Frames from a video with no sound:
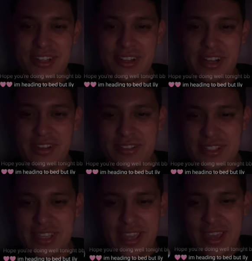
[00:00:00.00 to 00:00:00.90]
Is your
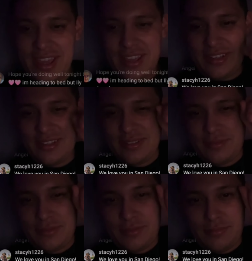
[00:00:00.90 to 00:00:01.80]
nails gay?
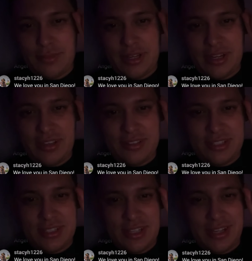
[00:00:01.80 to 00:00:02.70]
My
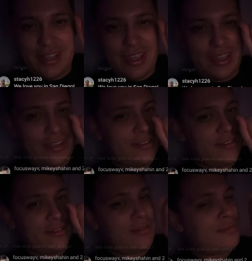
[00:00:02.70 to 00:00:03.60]
nails is not gay.
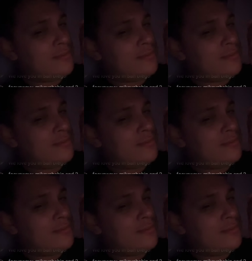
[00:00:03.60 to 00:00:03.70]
